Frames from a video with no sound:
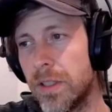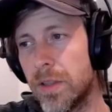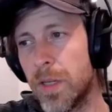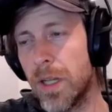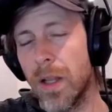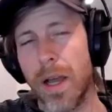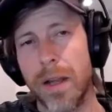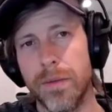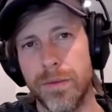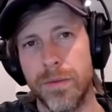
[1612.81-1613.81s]
And there's been a lot
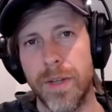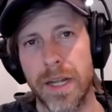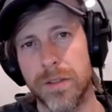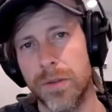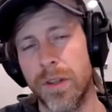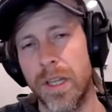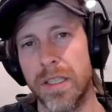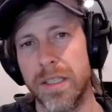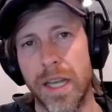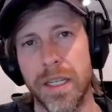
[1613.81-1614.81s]
of extra
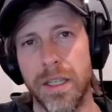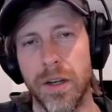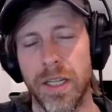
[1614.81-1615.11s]
things added there.